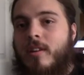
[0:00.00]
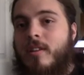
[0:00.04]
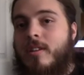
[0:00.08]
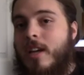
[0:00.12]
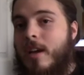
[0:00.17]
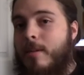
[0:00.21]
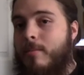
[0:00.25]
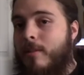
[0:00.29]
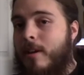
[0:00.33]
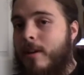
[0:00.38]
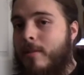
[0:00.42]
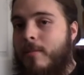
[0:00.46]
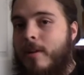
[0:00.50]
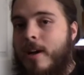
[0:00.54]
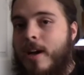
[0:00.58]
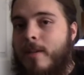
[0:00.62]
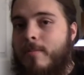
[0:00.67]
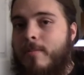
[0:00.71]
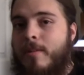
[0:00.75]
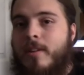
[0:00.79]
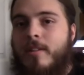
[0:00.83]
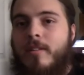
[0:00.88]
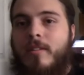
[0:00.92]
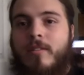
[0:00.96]
because I play
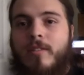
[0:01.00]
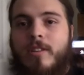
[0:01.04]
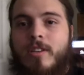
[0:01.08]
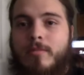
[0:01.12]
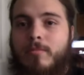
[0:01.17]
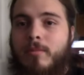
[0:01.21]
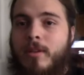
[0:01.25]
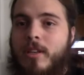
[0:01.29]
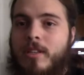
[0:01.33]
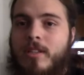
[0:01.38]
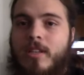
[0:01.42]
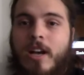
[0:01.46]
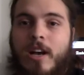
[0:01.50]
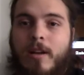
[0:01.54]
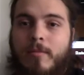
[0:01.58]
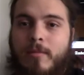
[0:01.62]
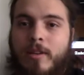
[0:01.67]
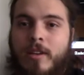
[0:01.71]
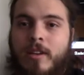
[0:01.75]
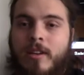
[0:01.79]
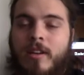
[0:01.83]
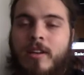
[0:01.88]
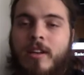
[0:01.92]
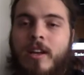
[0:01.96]
black metal, Chris plays
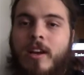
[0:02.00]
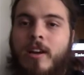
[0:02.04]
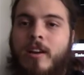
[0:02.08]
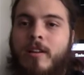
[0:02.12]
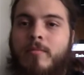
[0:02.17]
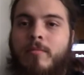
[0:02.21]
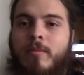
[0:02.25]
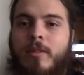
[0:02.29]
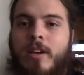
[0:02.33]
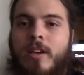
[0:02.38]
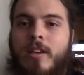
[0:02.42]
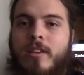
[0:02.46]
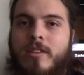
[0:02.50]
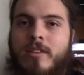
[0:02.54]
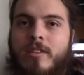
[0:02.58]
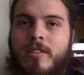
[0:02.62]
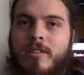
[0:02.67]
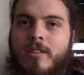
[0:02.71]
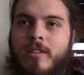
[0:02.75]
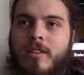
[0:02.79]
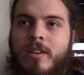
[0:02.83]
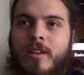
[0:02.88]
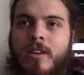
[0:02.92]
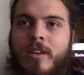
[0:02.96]
ambient, and Aaron
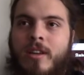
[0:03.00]
plays,